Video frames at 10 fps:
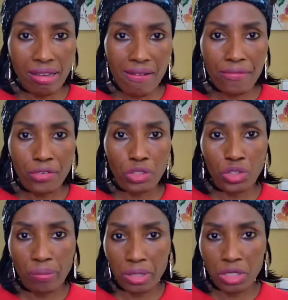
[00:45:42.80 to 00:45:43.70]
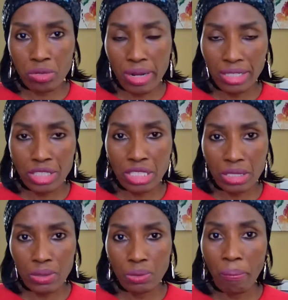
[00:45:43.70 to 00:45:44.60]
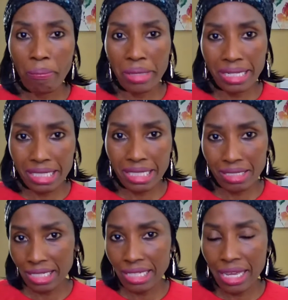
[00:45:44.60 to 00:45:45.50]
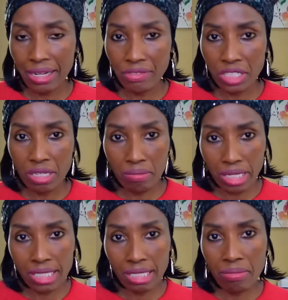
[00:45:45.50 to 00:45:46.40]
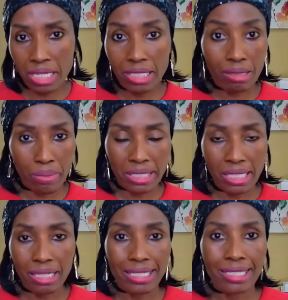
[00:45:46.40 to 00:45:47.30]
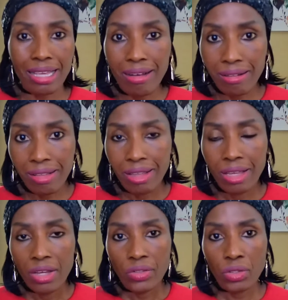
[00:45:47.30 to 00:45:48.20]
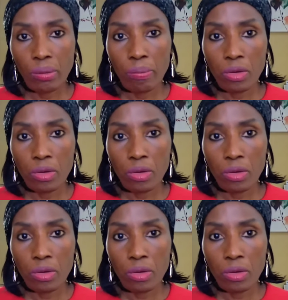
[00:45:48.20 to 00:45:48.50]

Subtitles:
for you to be trying to mint this NFT. Mint means basically sell your